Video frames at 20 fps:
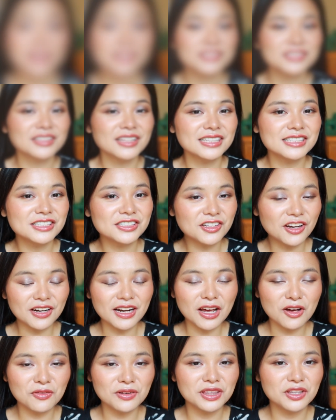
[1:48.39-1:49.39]
So let's start
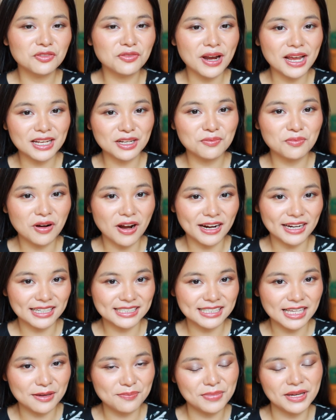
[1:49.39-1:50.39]
out with the random
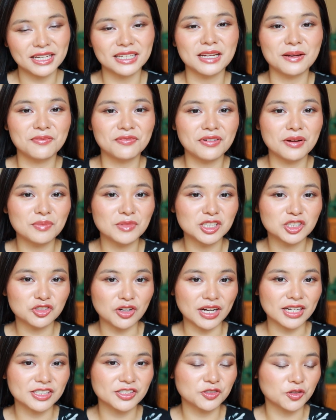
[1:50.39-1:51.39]
products I picked up from the
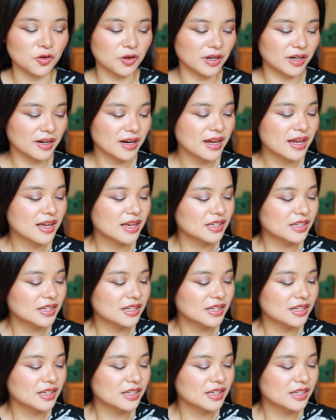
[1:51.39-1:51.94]
drugstore.